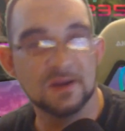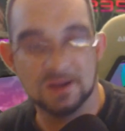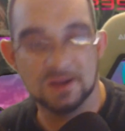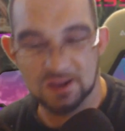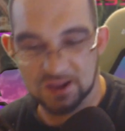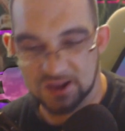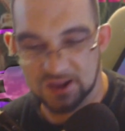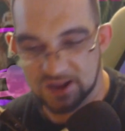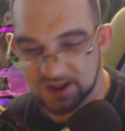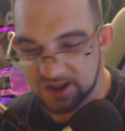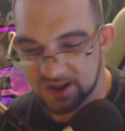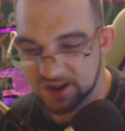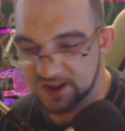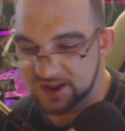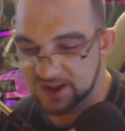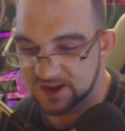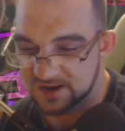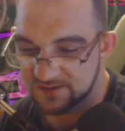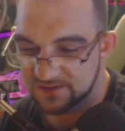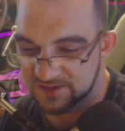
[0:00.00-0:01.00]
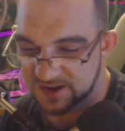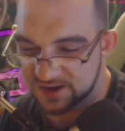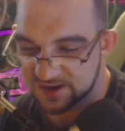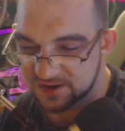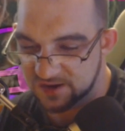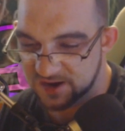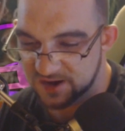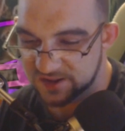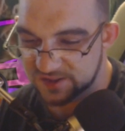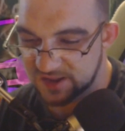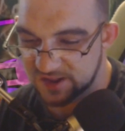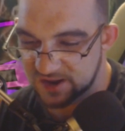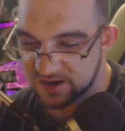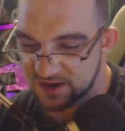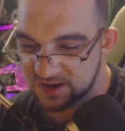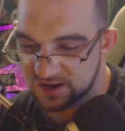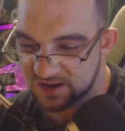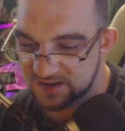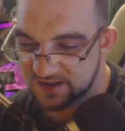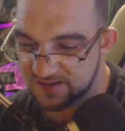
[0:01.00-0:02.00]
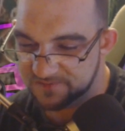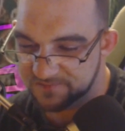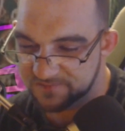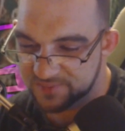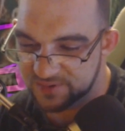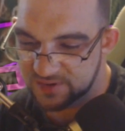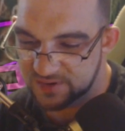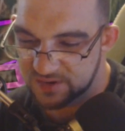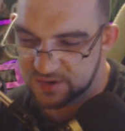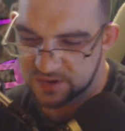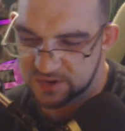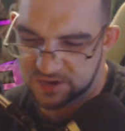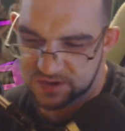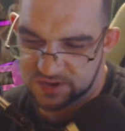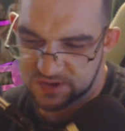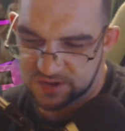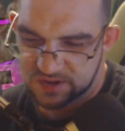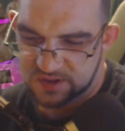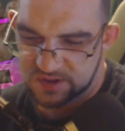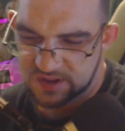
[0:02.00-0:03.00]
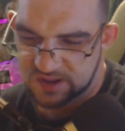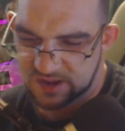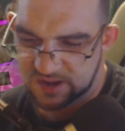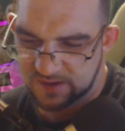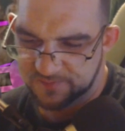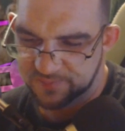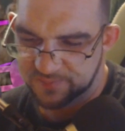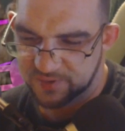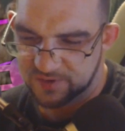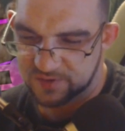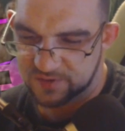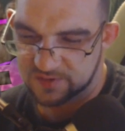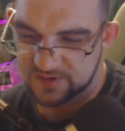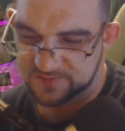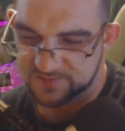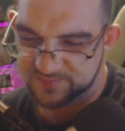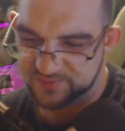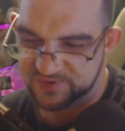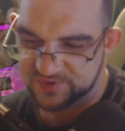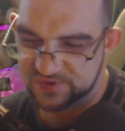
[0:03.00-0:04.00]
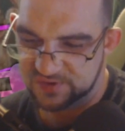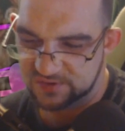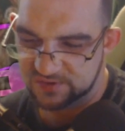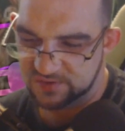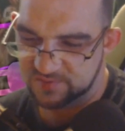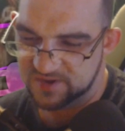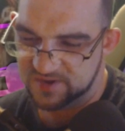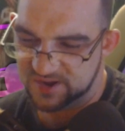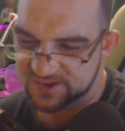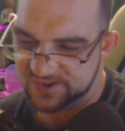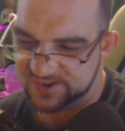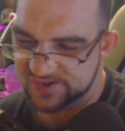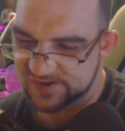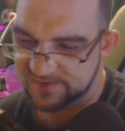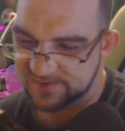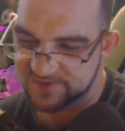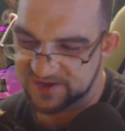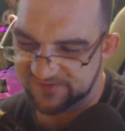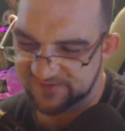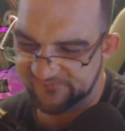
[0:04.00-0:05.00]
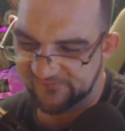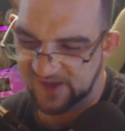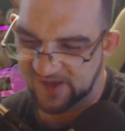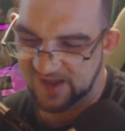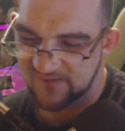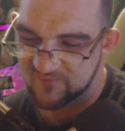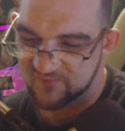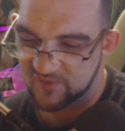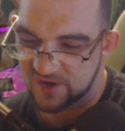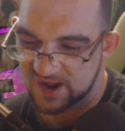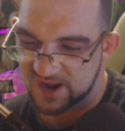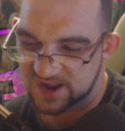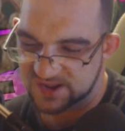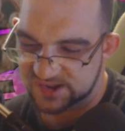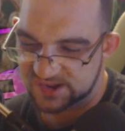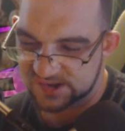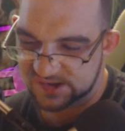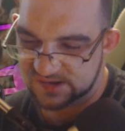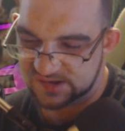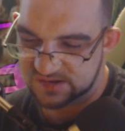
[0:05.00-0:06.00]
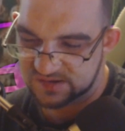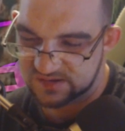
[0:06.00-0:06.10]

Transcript: And let me crank that up. I'll put her up to about 75 watts.